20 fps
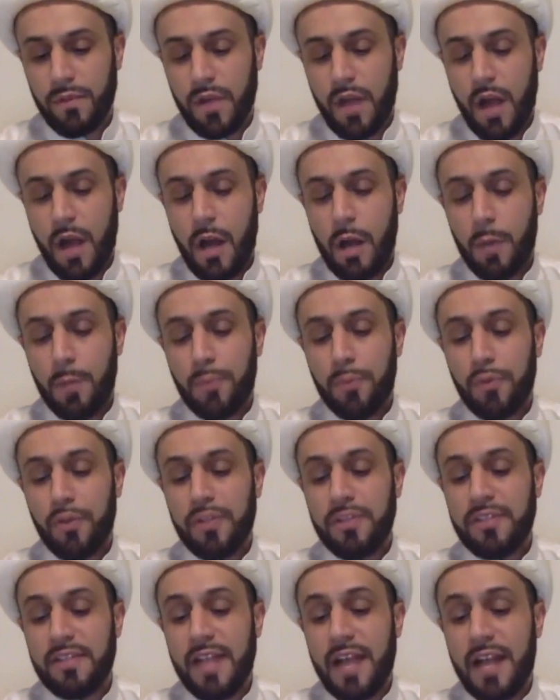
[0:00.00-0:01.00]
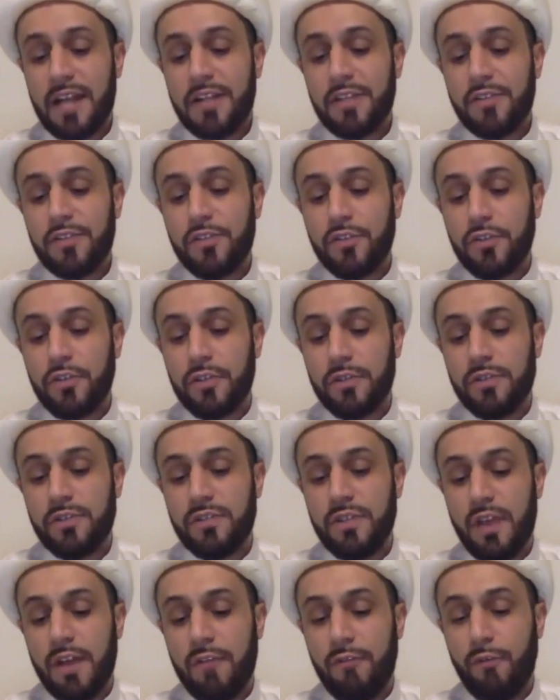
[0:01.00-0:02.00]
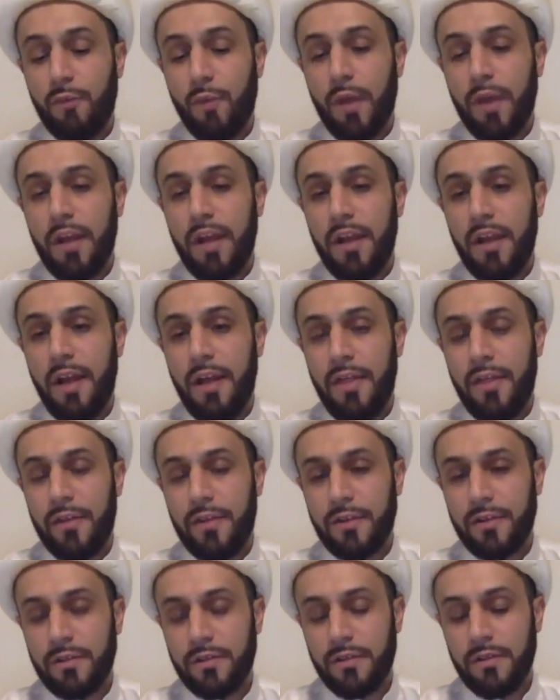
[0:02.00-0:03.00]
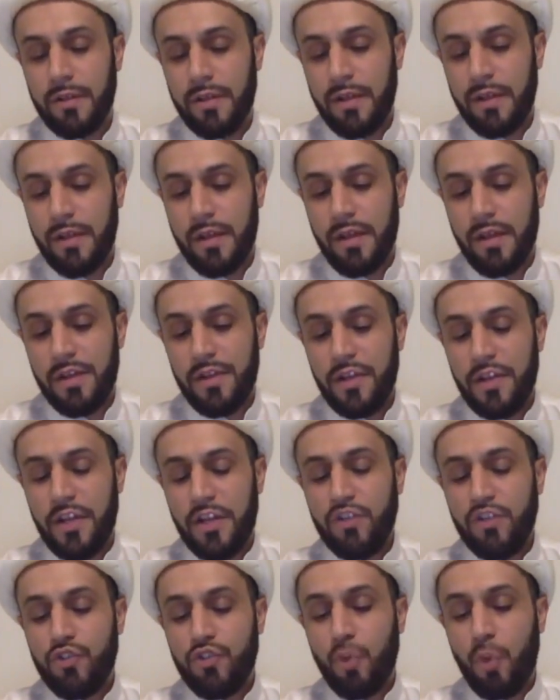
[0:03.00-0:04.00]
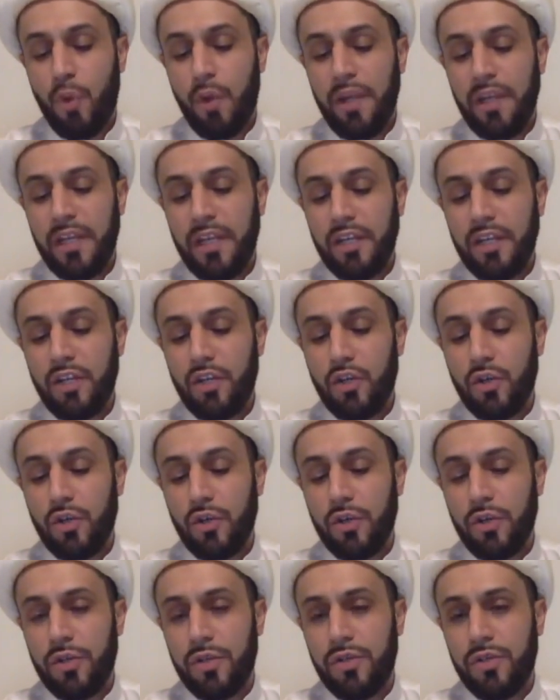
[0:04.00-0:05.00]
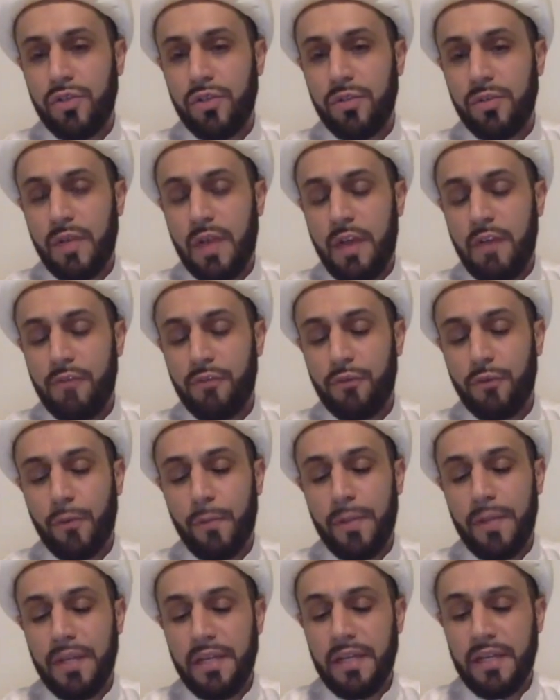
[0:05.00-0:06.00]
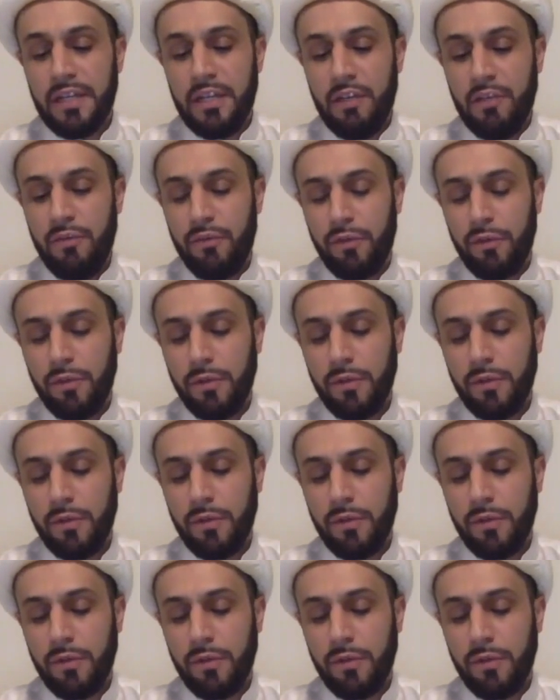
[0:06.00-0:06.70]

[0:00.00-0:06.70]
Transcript: are protectors of one another, enjoining good and forbidding evil,